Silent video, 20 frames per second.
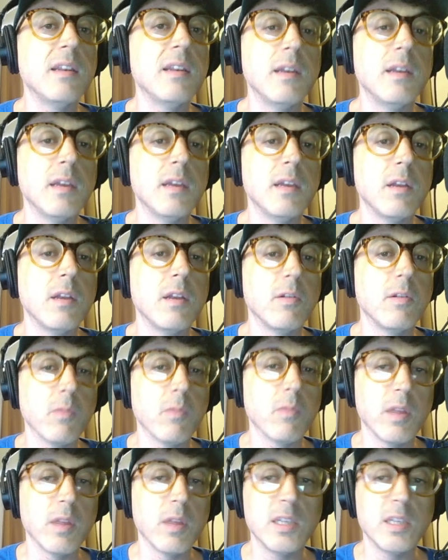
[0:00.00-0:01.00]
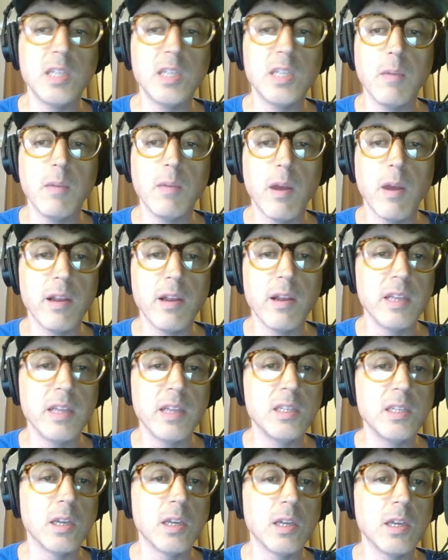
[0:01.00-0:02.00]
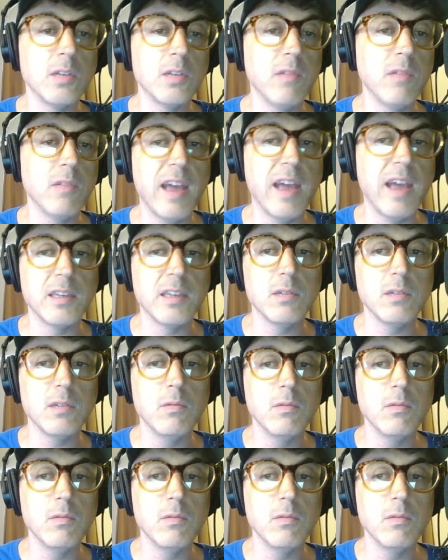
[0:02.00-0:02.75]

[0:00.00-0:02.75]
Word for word: you know, to really see where it is, you can do that too.